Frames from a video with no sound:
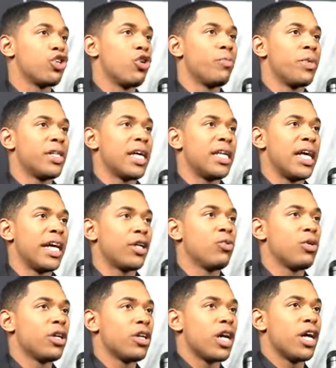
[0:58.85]
and show me that like
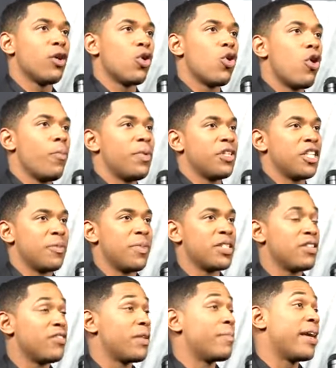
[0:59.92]
you can kind of go up in this
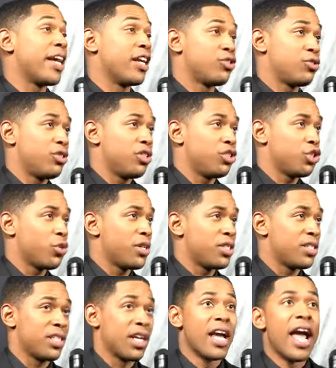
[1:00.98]
business and make interesting
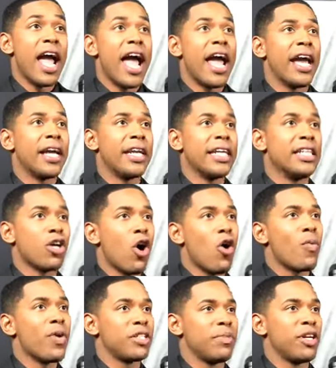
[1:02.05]
choices. And he's
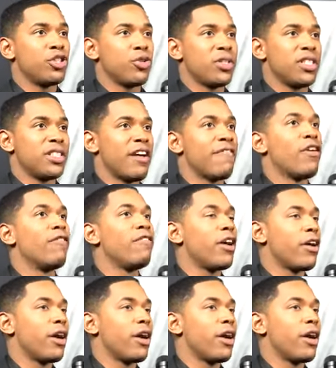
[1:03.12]
always made choices that felt